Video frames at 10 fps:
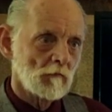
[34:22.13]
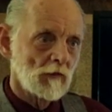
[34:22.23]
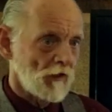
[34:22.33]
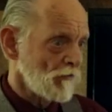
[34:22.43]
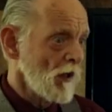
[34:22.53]

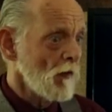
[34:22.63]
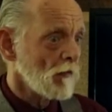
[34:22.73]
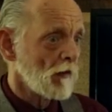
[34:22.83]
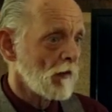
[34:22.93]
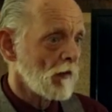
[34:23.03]
Yes or no?
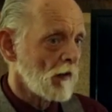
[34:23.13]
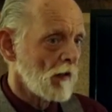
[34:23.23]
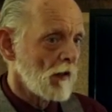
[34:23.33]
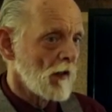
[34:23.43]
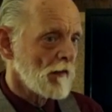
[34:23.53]

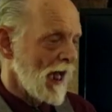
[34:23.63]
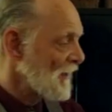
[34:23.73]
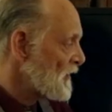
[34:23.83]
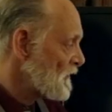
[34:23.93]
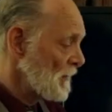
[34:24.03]

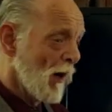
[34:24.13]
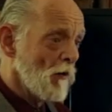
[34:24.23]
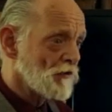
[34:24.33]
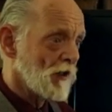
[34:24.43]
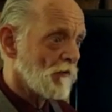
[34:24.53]
That's his
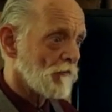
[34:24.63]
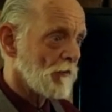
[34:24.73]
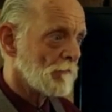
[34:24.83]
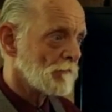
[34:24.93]
emotions.